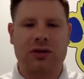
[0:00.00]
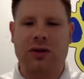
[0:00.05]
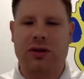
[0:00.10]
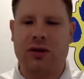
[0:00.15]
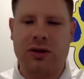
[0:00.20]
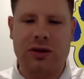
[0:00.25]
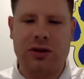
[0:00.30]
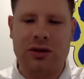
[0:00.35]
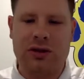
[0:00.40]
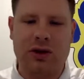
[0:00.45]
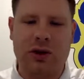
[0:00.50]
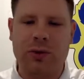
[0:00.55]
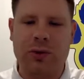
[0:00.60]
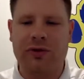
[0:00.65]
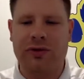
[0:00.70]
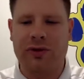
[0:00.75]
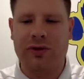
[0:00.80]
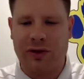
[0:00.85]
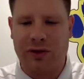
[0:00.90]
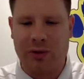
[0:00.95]
It's
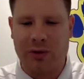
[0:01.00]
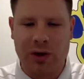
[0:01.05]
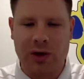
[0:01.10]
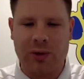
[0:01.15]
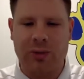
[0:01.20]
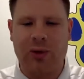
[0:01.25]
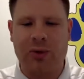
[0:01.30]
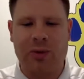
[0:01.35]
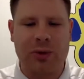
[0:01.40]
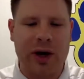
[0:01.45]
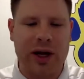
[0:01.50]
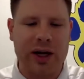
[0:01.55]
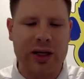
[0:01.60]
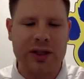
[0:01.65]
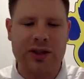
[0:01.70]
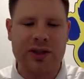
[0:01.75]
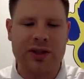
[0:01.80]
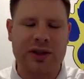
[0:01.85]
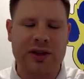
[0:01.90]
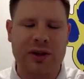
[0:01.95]
open for everybody, but the
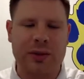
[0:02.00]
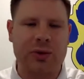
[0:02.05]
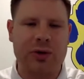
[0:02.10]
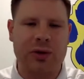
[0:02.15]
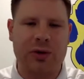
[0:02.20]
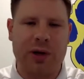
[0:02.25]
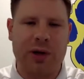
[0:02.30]
practice is typically